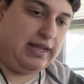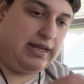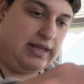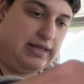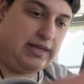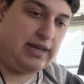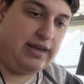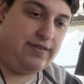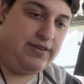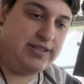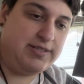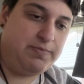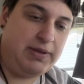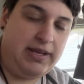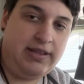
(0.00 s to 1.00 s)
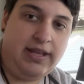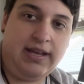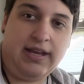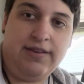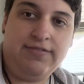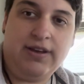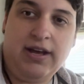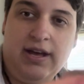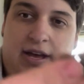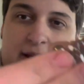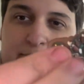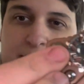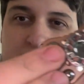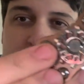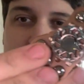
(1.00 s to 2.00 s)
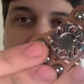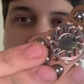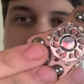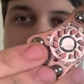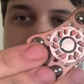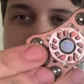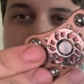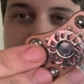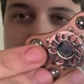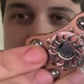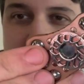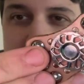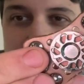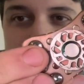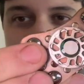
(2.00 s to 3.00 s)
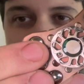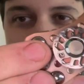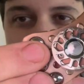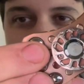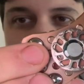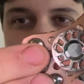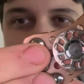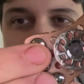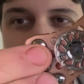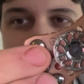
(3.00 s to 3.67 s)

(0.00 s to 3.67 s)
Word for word: I'll, kind of explain, like I've got, I put a, a, custom button on this.